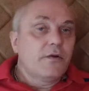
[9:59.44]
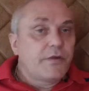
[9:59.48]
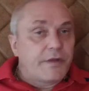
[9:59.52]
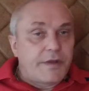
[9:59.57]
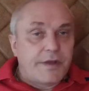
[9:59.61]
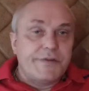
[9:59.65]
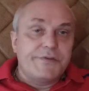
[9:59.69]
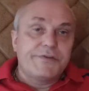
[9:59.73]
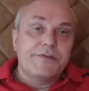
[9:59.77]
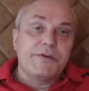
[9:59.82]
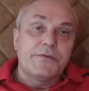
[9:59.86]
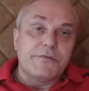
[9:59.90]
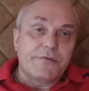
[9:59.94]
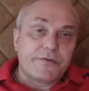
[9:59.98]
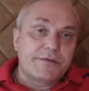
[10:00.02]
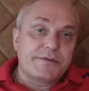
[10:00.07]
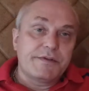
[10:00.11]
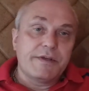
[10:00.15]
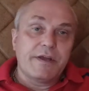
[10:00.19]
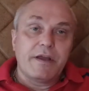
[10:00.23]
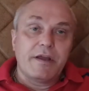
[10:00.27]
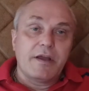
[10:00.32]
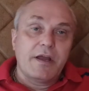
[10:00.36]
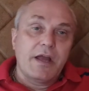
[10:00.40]
Okay, something
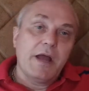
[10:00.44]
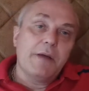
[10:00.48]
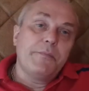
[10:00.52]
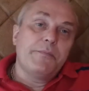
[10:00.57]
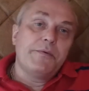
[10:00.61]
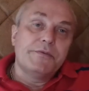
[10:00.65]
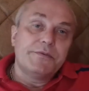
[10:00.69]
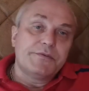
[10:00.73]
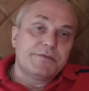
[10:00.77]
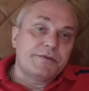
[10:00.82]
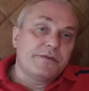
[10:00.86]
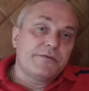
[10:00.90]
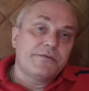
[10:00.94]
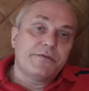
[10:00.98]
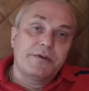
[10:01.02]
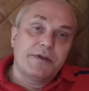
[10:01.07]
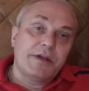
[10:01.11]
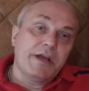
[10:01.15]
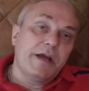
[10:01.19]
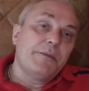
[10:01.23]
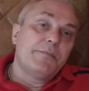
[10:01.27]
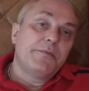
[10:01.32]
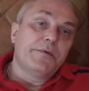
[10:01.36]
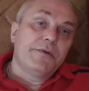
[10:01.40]
happened,
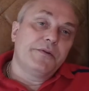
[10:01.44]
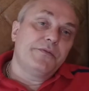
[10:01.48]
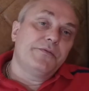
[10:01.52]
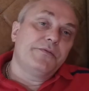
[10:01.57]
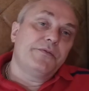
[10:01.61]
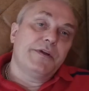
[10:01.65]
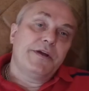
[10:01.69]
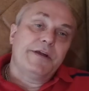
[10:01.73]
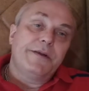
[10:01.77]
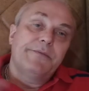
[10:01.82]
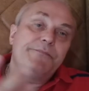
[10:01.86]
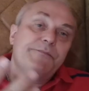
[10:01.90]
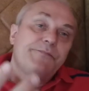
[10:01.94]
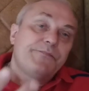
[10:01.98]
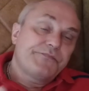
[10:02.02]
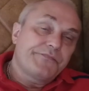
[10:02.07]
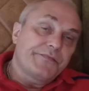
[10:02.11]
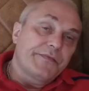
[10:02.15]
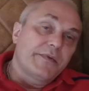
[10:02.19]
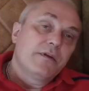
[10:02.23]
and then